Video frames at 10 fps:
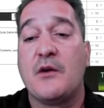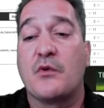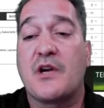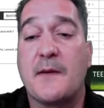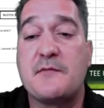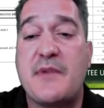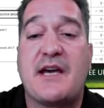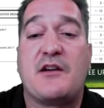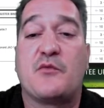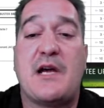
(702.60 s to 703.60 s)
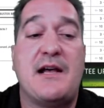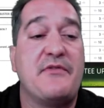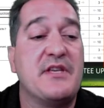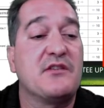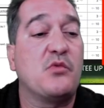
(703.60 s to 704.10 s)
We're coming back
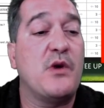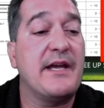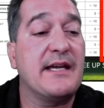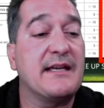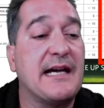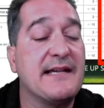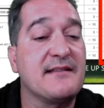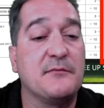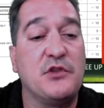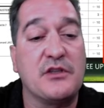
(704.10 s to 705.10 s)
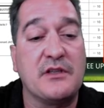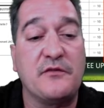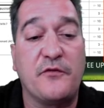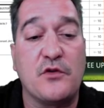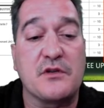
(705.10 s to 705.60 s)
around this way. Guys, I'm
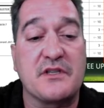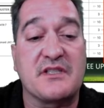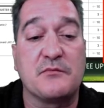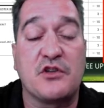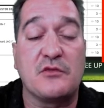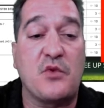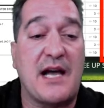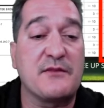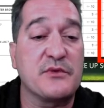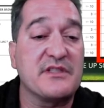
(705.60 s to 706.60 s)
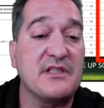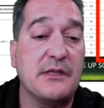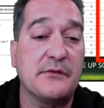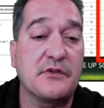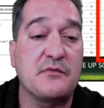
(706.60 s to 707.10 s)
looking for some good tight
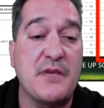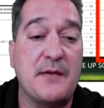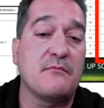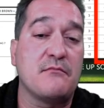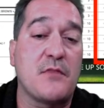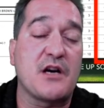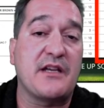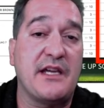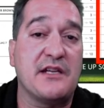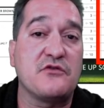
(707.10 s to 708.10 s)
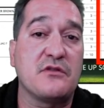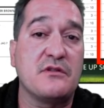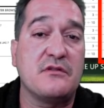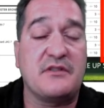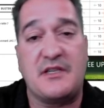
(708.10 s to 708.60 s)
ends. Maybe Mark
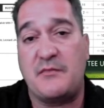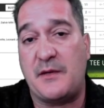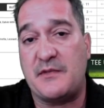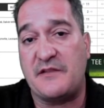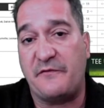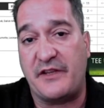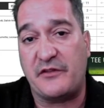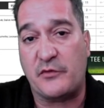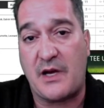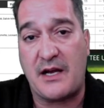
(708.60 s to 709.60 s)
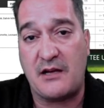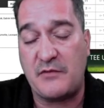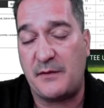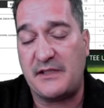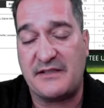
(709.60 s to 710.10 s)
Andrews, then maybe in the 5th round,
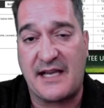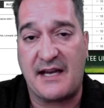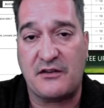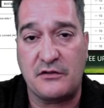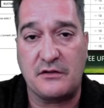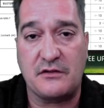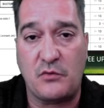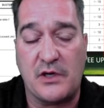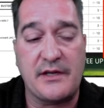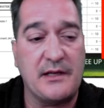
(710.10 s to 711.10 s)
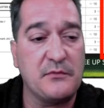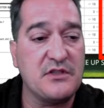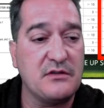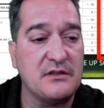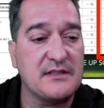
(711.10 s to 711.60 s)
maybe Zach Ertz, one of them
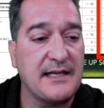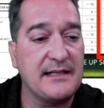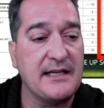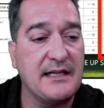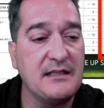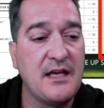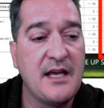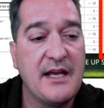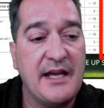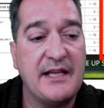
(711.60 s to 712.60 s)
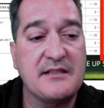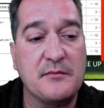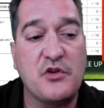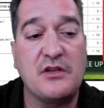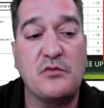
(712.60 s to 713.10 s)
2 at tight end. And
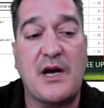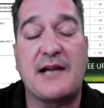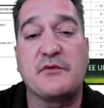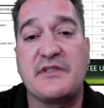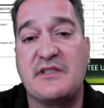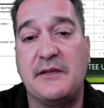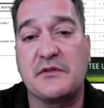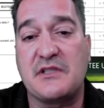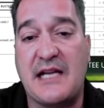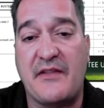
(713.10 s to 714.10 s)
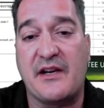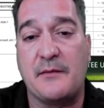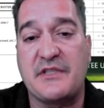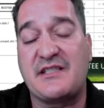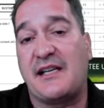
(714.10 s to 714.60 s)
some good wide receivers now that
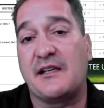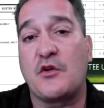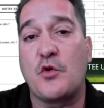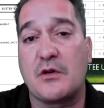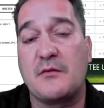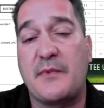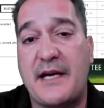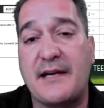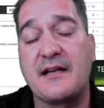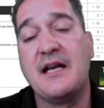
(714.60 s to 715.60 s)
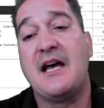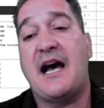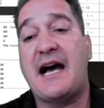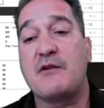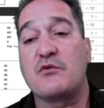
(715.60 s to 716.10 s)
I'm set at my running
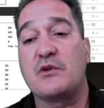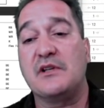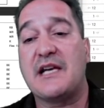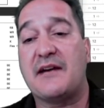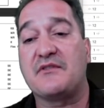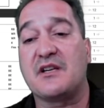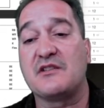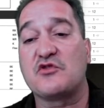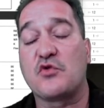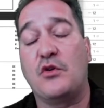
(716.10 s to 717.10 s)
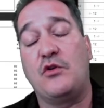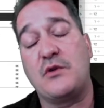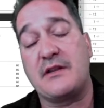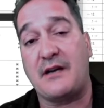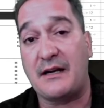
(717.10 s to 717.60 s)
back. I really have to control
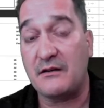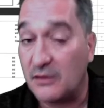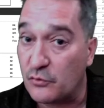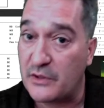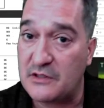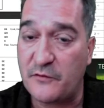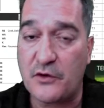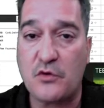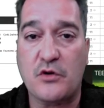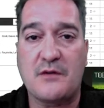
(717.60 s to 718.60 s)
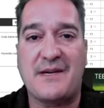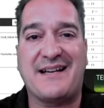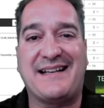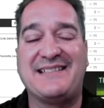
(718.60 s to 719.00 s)
whether I reach for a quarterback.